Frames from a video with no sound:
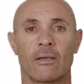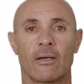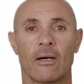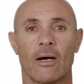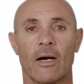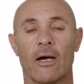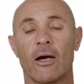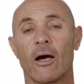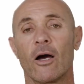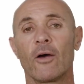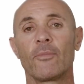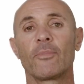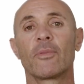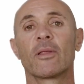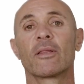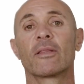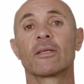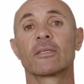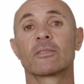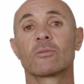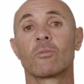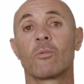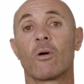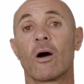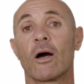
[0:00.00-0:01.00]
I hope that
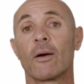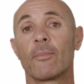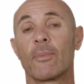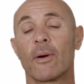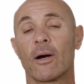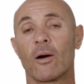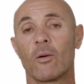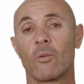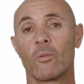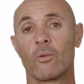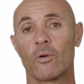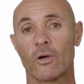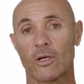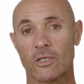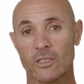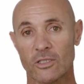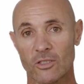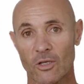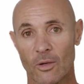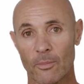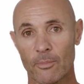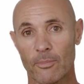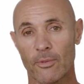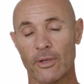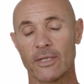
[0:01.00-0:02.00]
this YBell
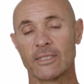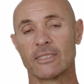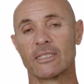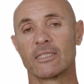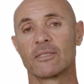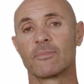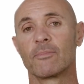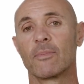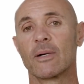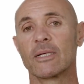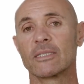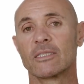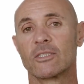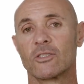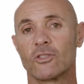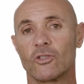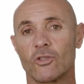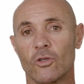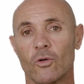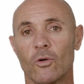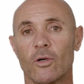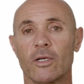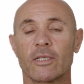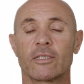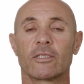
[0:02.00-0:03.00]
workshop brings as much
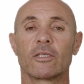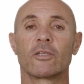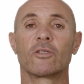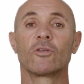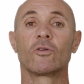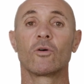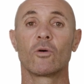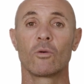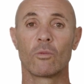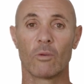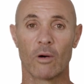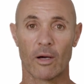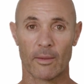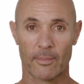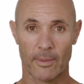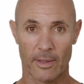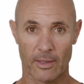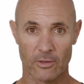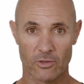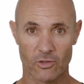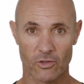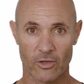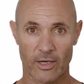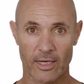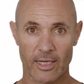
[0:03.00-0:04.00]
joy to your
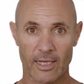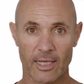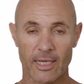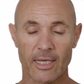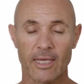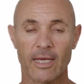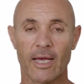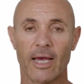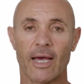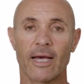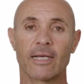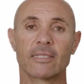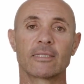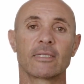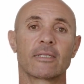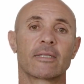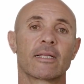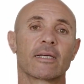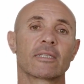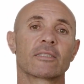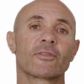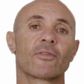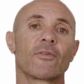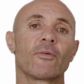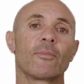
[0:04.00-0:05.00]
YBell training as it
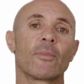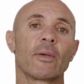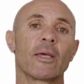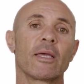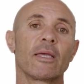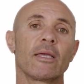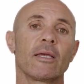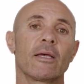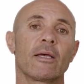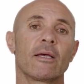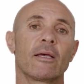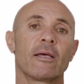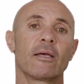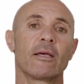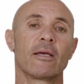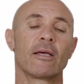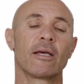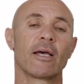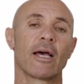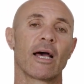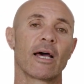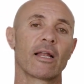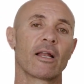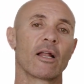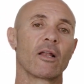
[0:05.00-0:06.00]
does for me,
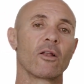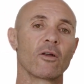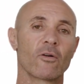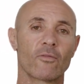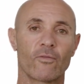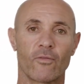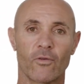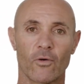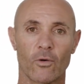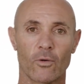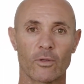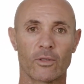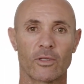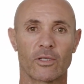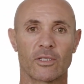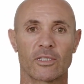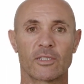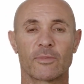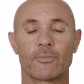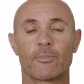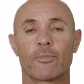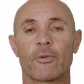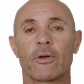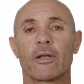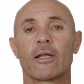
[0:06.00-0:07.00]
and I look forward to
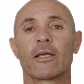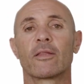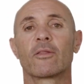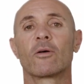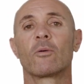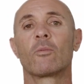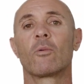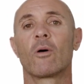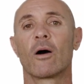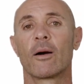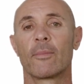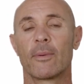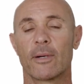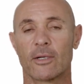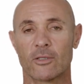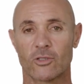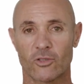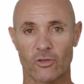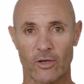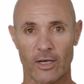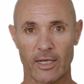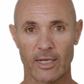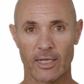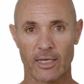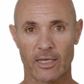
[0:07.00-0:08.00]
spreading the YBell
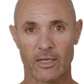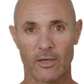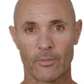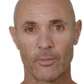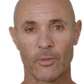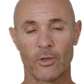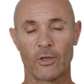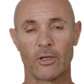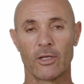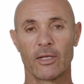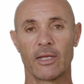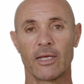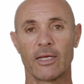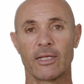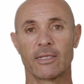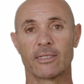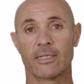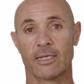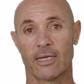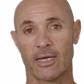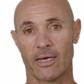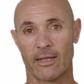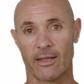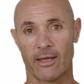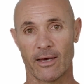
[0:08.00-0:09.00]
training community
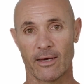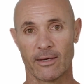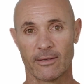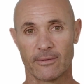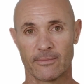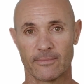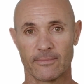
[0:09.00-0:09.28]
together.